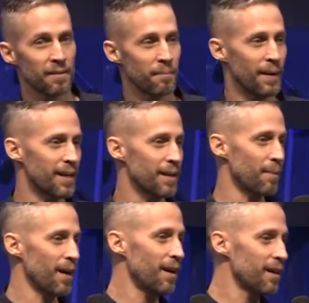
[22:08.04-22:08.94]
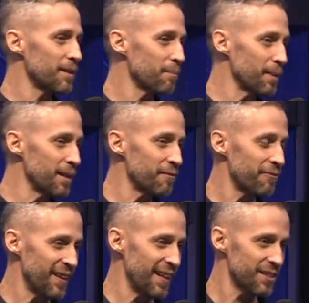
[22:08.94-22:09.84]
making my heart
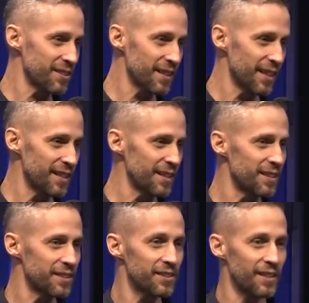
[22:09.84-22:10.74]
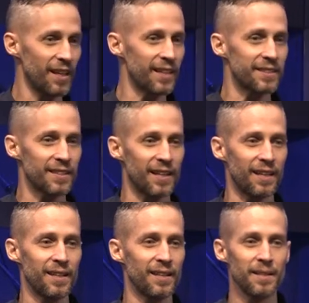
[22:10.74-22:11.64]
beat fast again. It's not
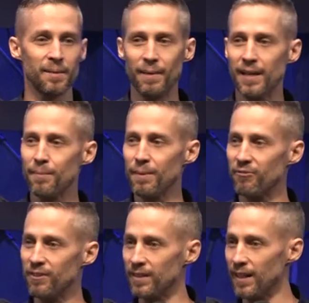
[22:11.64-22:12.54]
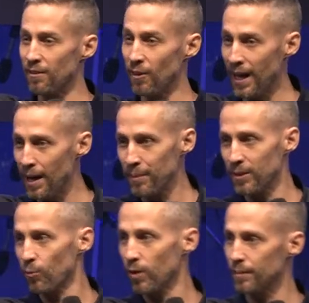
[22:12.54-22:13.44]
uh, making me feel happy
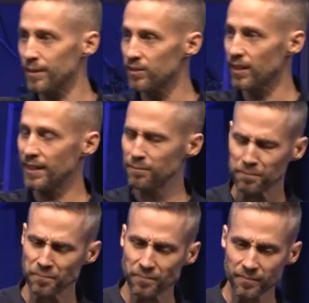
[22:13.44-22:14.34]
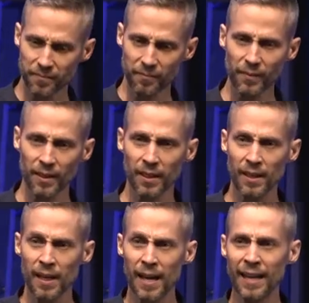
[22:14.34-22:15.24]
and warm inside.
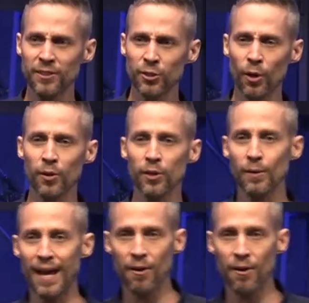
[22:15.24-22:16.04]
And so you,